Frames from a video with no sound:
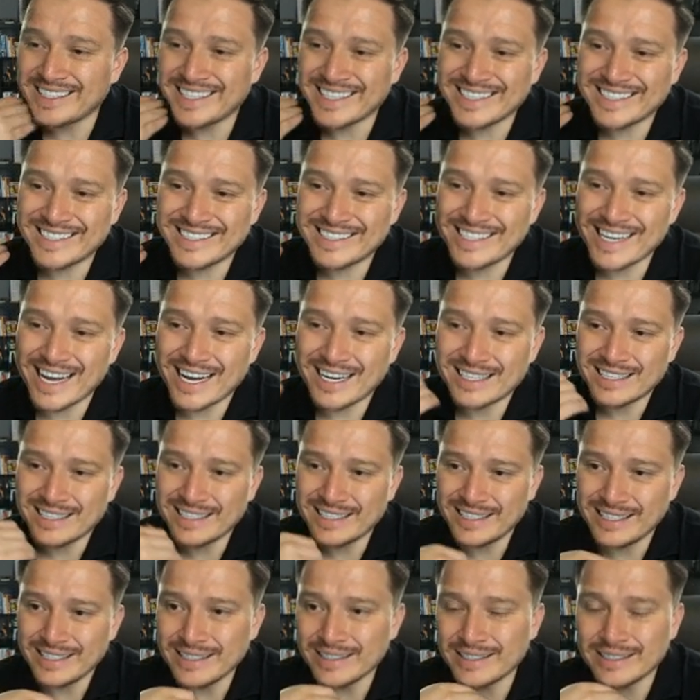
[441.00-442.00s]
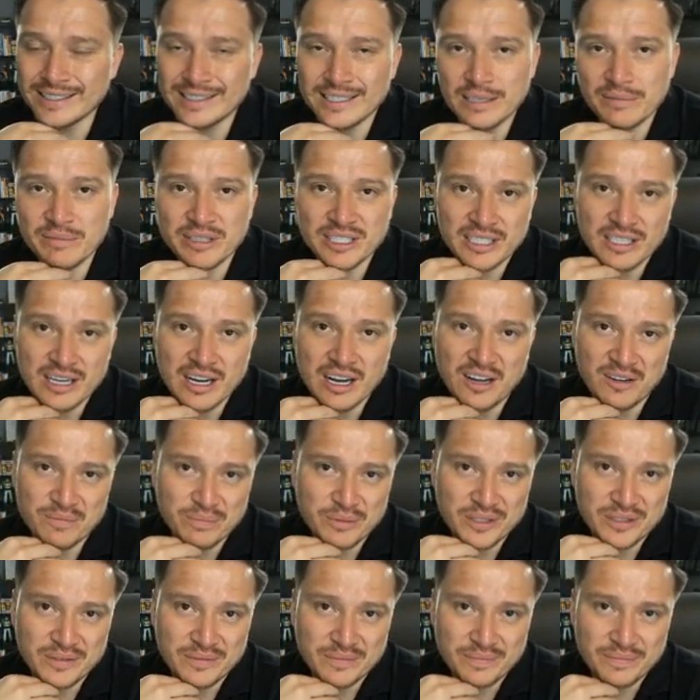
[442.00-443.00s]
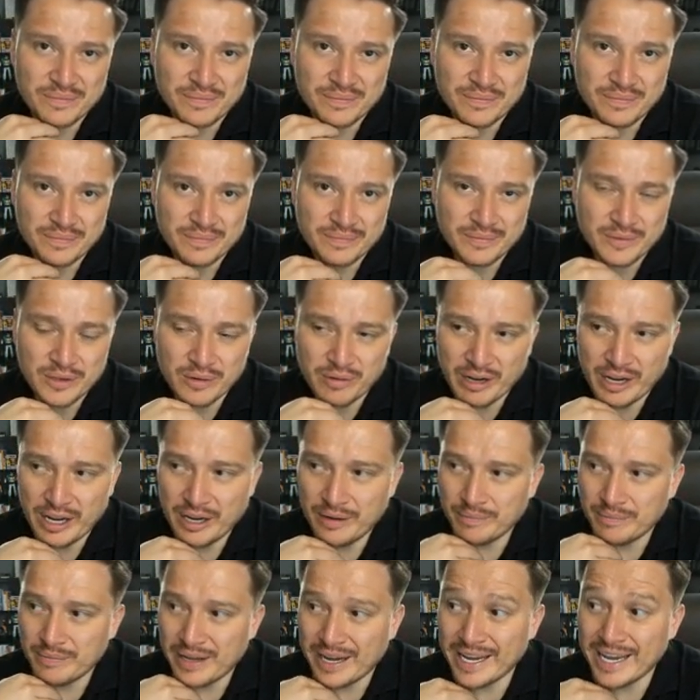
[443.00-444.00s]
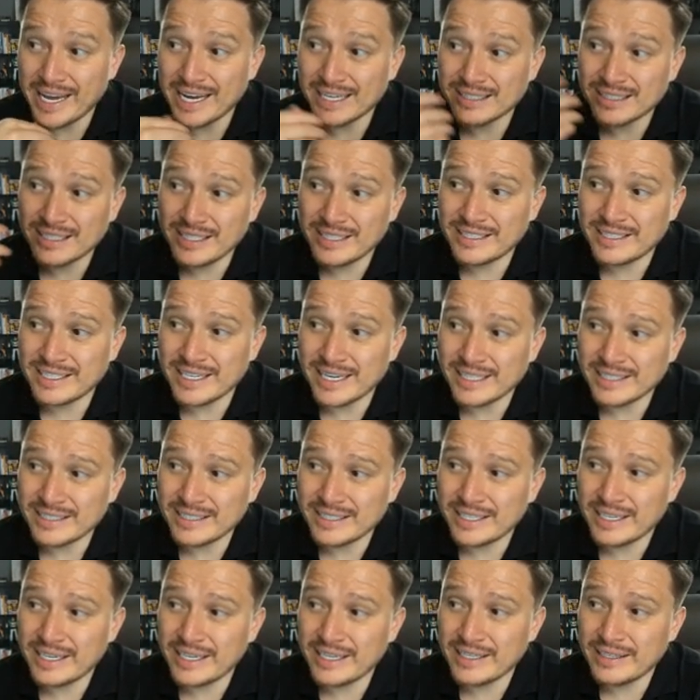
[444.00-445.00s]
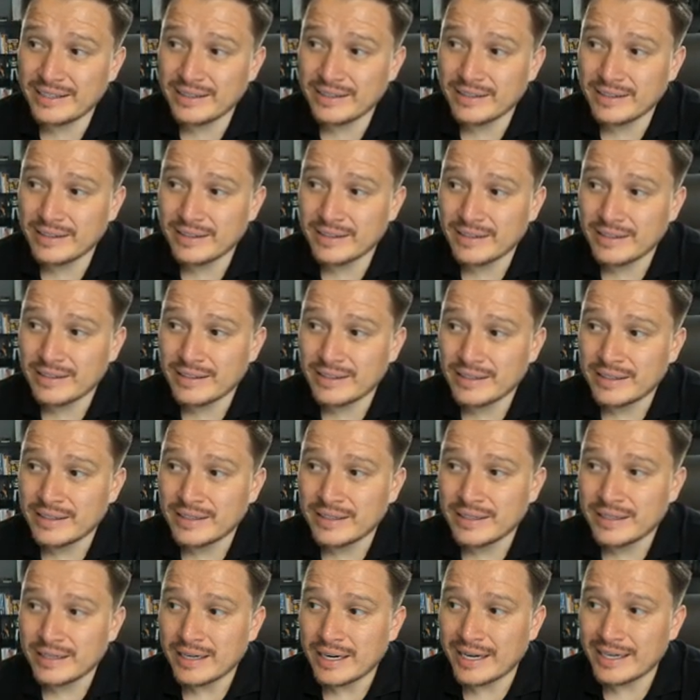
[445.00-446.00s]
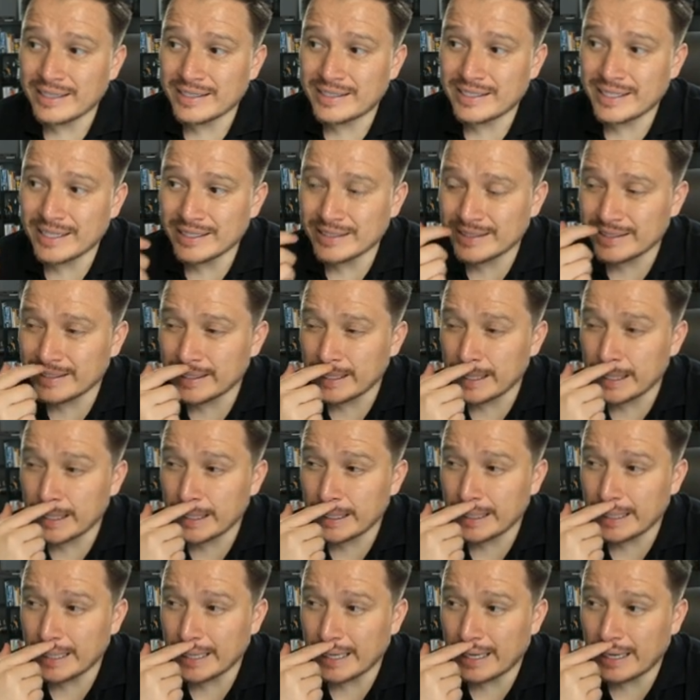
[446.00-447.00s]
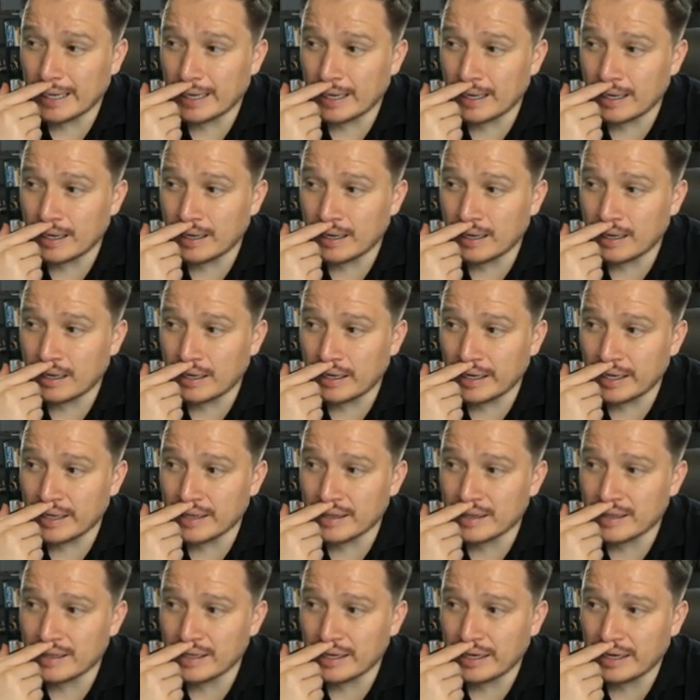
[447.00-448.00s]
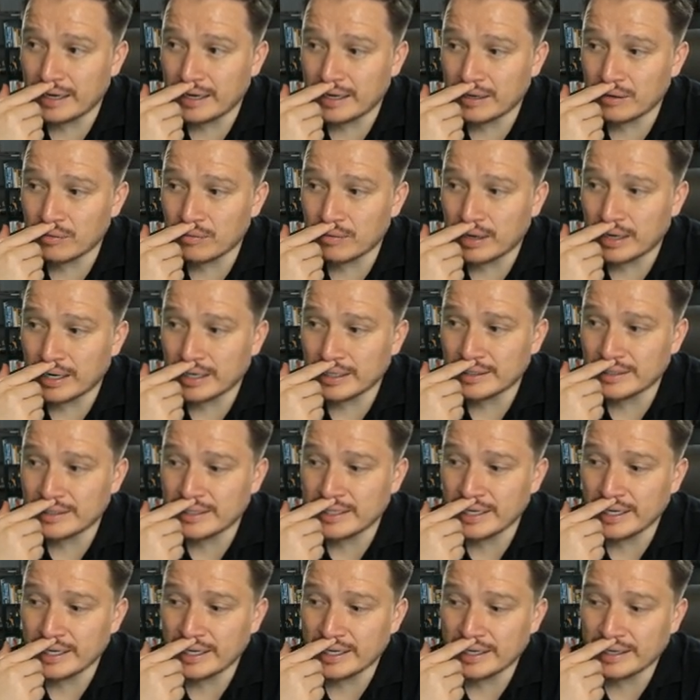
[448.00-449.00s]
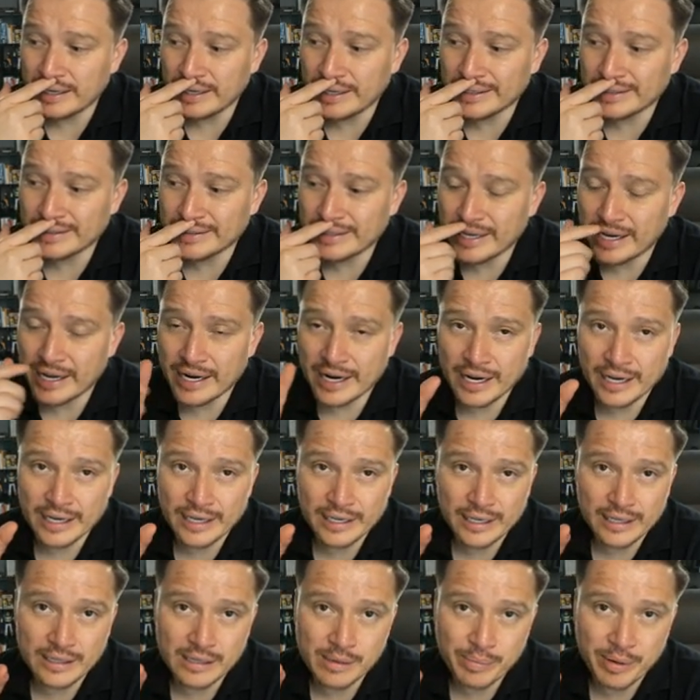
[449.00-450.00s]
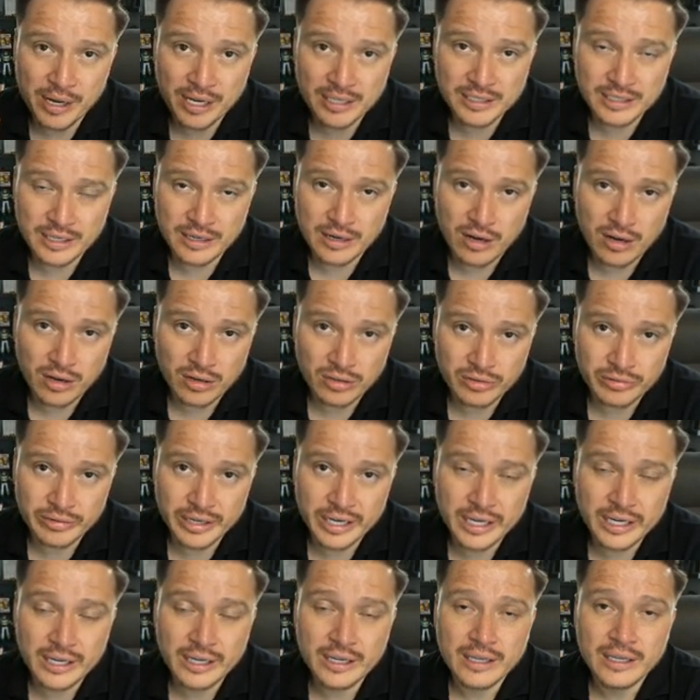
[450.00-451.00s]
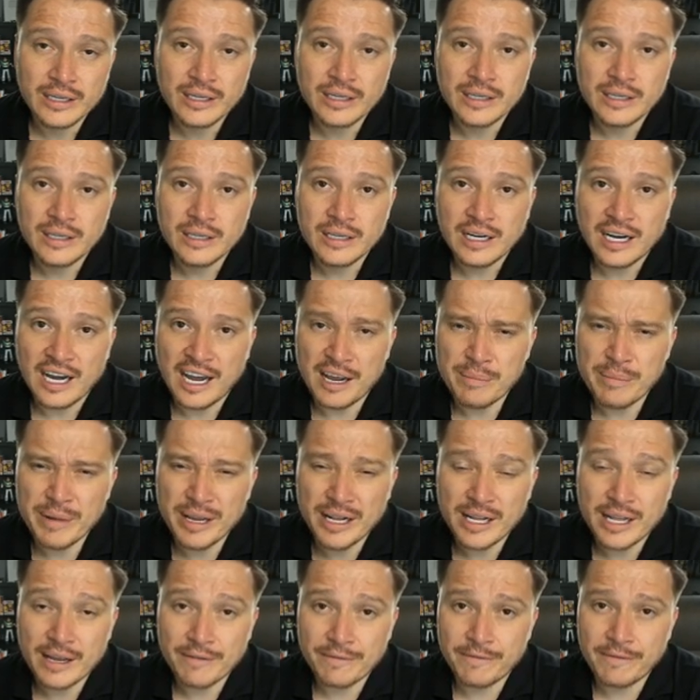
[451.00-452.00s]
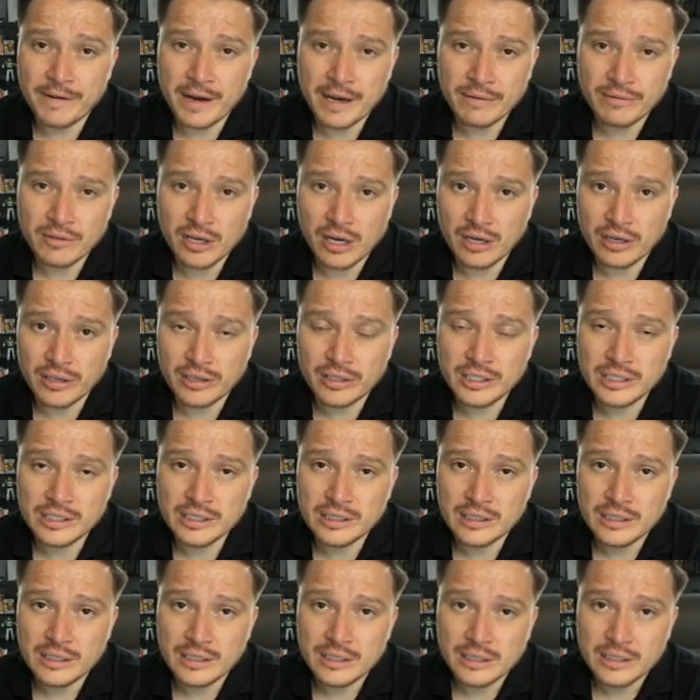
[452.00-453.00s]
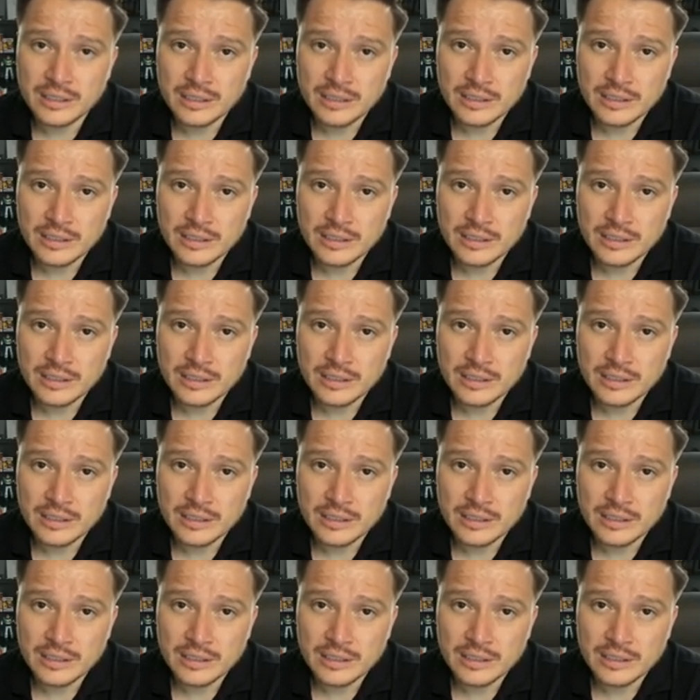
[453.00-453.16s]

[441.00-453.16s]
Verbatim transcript: it's exactly the same as C O T P S. Okay? I actually tested it. I tested it, uh, and then what I did is that I deposited one hundred dollars. I made like five dollars.